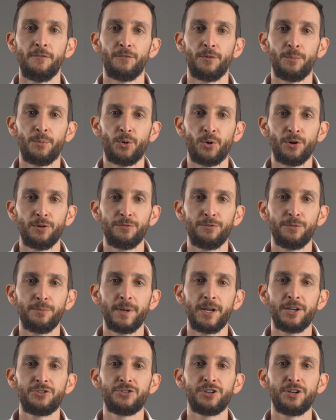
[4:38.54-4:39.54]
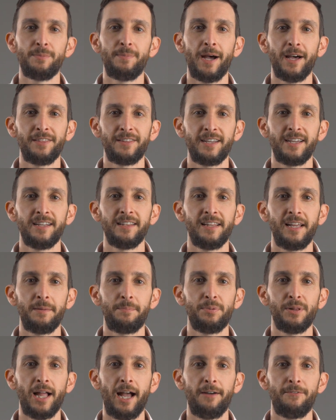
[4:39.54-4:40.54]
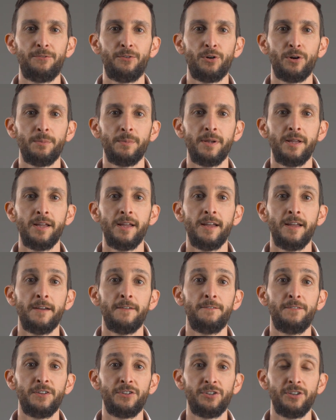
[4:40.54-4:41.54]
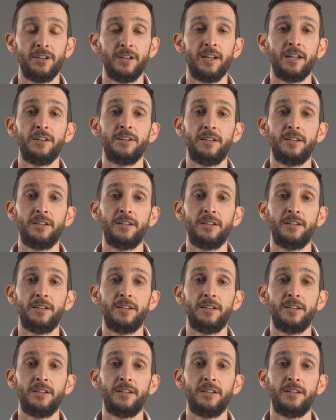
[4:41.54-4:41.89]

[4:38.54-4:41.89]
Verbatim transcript: For more information about the nLight platform, visit